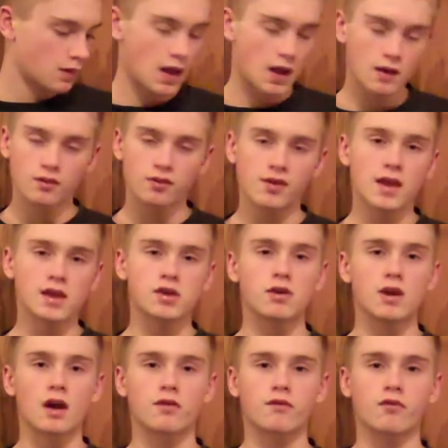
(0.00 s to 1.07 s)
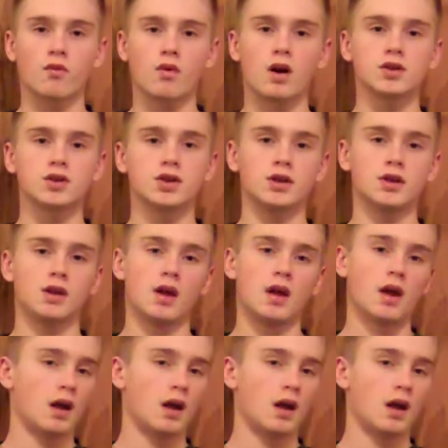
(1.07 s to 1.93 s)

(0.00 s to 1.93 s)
Again, thank you guys for watching.